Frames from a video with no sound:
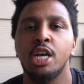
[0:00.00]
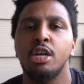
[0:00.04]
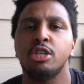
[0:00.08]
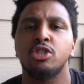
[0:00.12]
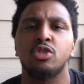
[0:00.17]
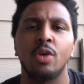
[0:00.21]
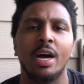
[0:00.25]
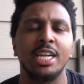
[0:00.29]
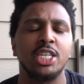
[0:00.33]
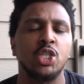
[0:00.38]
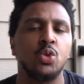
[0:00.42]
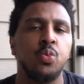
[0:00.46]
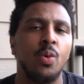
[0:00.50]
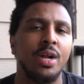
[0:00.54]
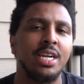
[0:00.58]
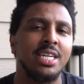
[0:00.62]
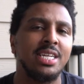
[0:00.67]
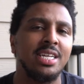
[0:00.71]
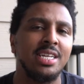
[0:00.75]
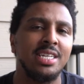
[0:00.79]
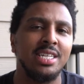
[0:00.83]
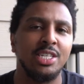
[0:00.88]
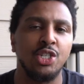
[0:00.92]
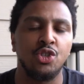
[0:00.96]
So I just wanted
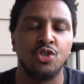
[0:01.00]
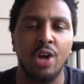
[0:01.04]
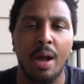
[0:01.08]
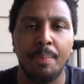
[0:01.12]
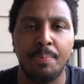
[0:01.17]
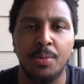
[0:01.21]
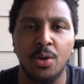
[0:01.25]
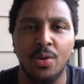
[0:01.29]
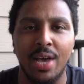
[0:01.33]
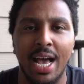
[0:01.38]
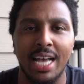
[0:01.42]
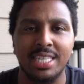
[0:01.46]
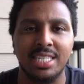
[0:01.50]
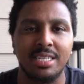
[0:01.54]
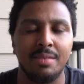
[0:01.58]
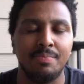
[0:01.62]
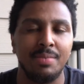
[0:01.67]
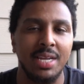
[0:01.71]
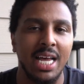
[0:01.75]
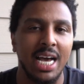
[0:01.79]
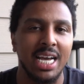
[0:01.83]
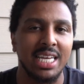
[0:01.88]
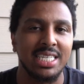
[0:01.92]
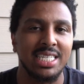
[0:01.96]
to drop you guys
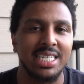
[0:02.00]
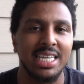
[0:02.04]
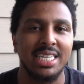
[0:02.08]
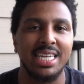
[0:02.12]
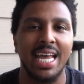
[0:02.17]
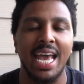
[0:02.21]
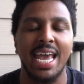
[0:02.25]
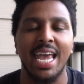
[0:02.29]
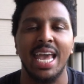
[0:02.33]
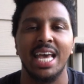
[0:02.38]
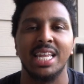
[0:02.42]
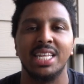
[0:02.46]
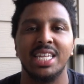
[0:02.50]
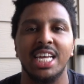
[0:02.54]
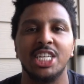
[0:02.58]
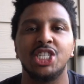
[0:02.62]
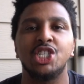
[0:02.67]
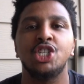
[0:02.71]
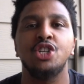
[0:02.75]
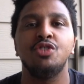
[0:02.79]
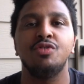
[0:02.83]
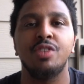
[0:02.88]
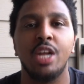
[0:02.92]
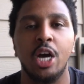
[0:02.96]
some nuggets today and
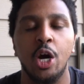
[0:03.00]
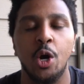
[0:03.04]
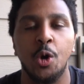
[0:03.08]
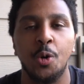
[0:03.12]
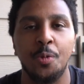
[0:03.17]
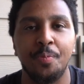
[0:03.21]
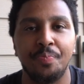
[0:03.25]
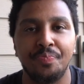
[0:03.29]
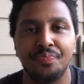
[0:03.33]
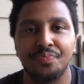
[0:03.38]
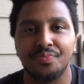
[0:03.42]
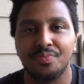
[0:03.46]
let you know